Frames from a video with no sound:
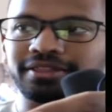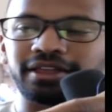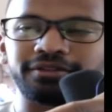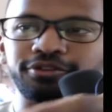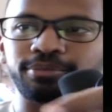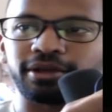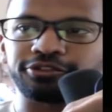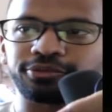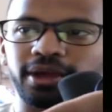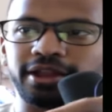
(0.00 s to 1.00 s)
Then if you
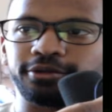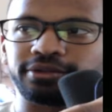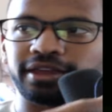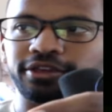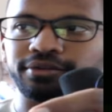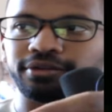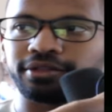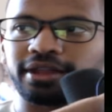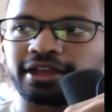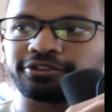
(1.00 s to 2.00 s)
press right, it'll take you over to
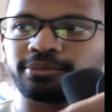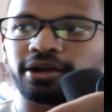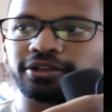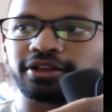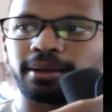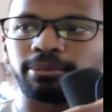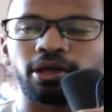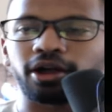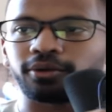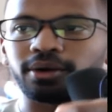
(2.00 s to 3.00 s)
the next mod. You got
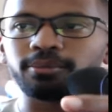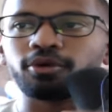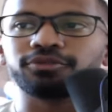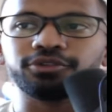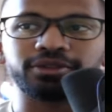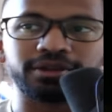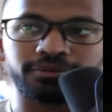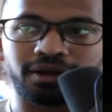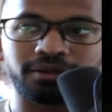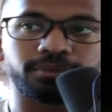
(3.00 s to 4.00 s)
block rumble if you
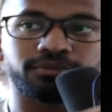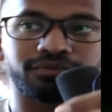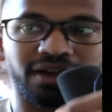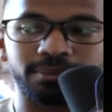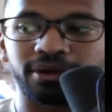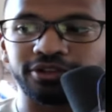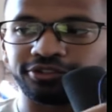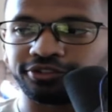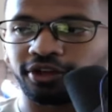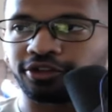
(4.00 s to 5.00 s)
didn't want
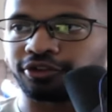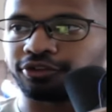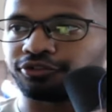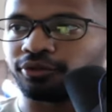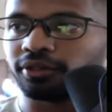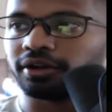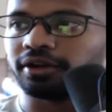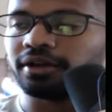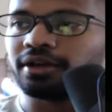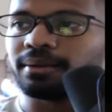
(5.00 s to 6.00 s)
vibrations on your
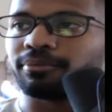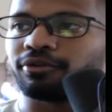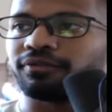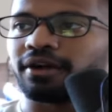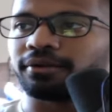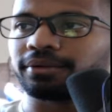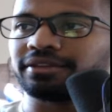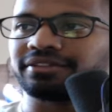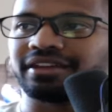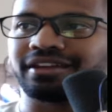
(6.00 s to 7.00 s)
controller, profile
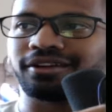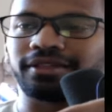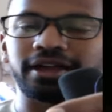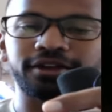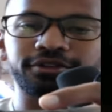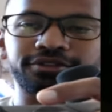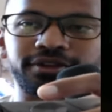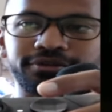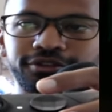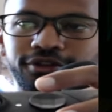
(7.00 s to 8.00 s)
resync, all that good
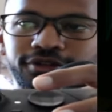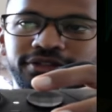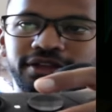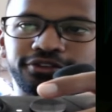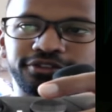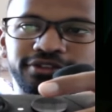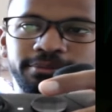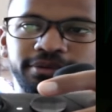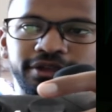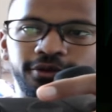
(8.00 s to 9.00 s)
stuff's good. Then just
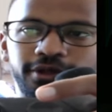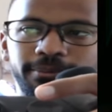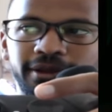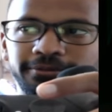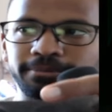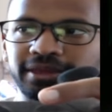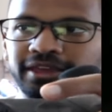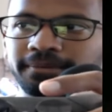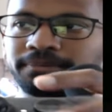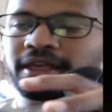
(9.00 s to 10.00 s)
simply go ahead and press
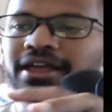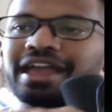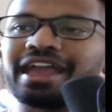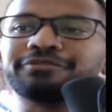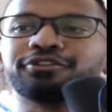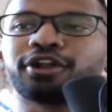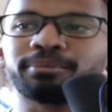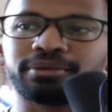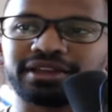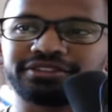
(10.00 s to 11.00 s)
B. If you're
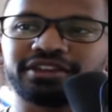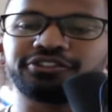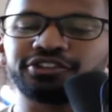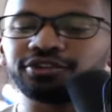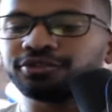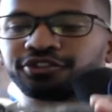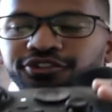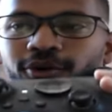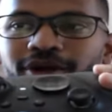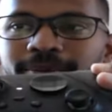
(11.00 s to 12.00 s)
on PlayStation, you
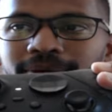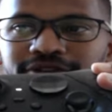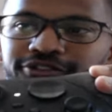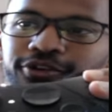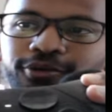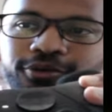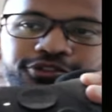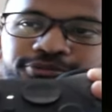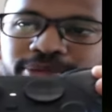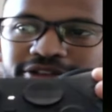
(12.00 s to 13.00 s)
just go ahead and press circle.
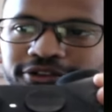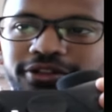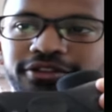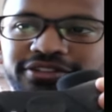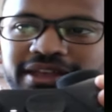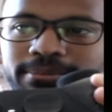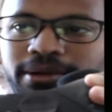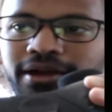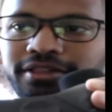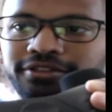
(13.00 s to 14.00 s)
Just press all the same
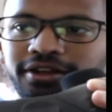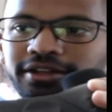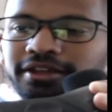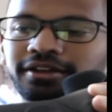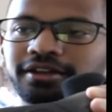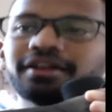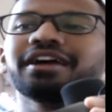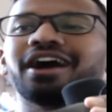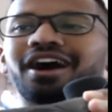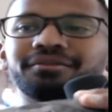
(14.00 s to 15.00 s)
buttons on here
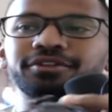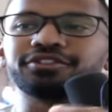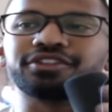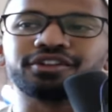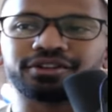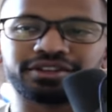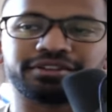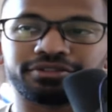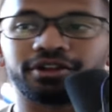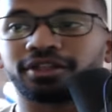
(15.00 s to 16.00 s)
Obviously, they're
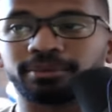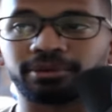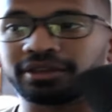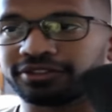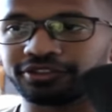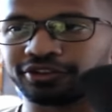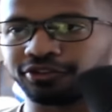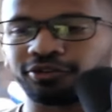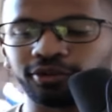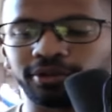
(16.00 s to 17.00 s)
different on the PlayStation
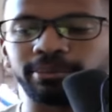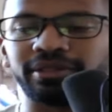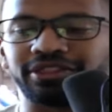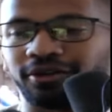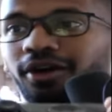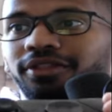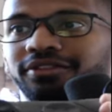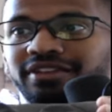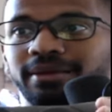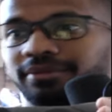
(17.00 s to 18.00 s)
controller, but they're on the
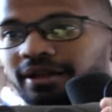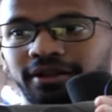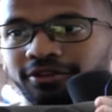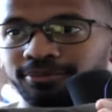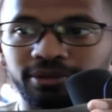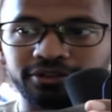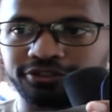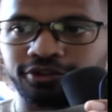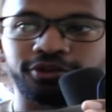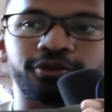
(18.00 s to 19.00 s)
same side. Are you press
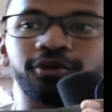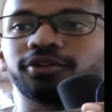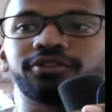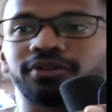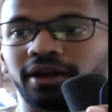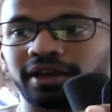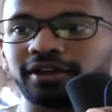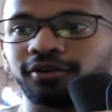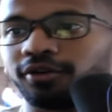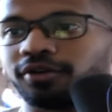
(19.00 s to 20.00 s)
circle,
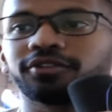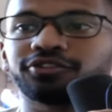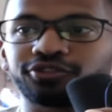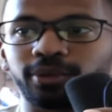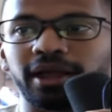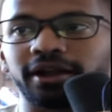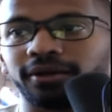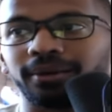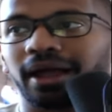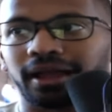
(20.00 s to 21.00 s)
triangle,
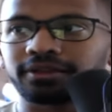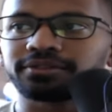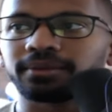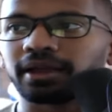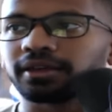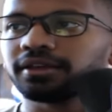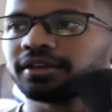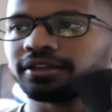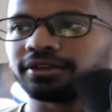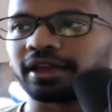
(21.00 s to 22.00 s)
square, or X, right?
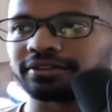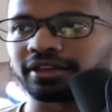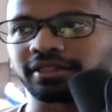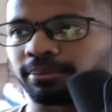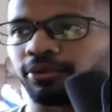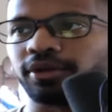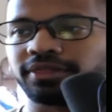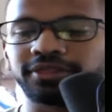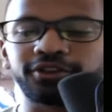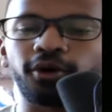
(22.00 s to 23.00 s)
You guys get the point.
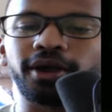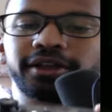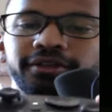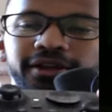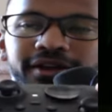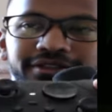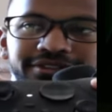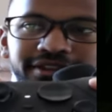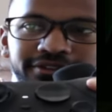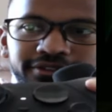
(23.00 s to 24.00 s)
Go ahead and click on
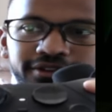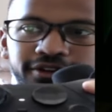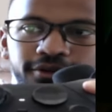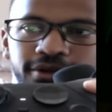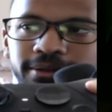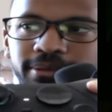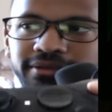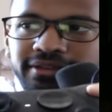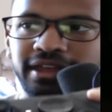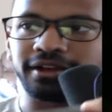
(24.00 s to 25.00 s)
Sinister. Go ahead and
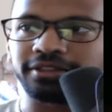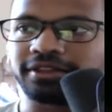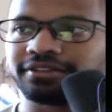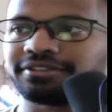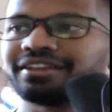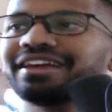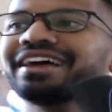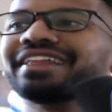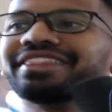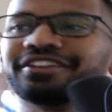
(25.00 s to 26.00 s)
press A on this.
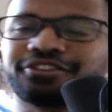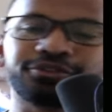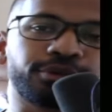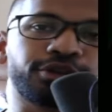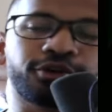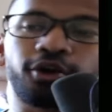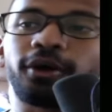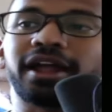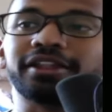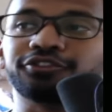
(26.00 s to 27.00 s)
This is where you'll go
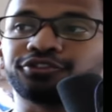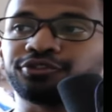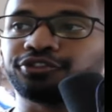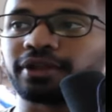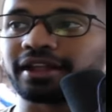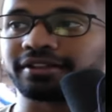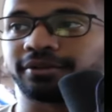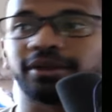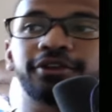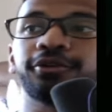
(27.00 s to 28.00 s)
ahead and choose your
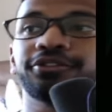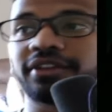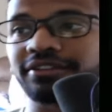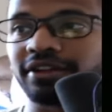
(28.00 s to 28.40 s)
anti-recoil. says